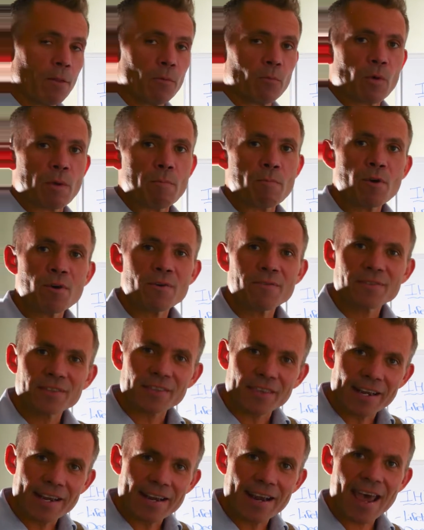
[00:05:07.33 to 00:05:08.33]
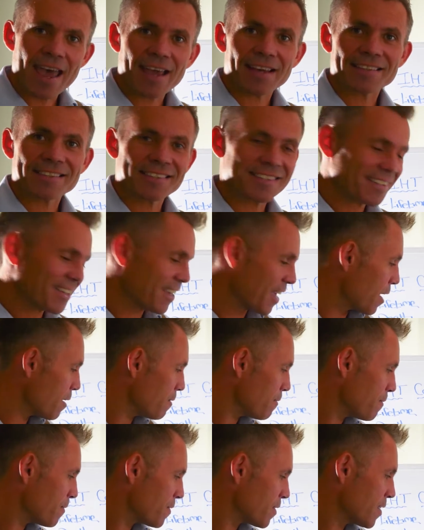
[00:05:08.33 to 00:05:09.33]
We move to the next
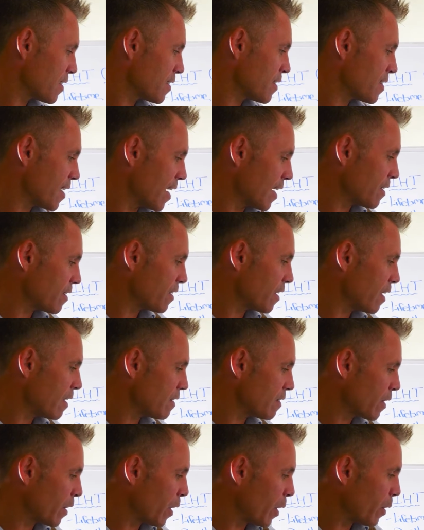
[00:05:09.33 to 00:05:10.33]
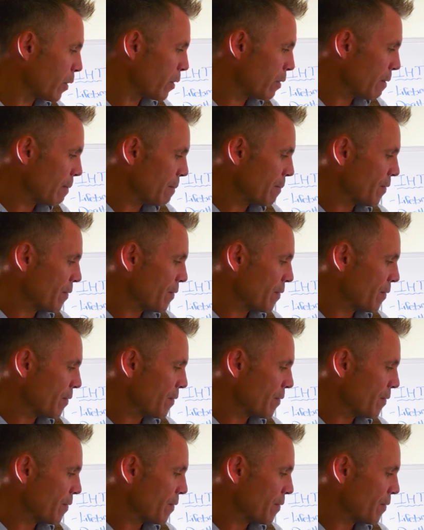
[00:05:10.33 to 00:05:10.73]
gift 6 years ago.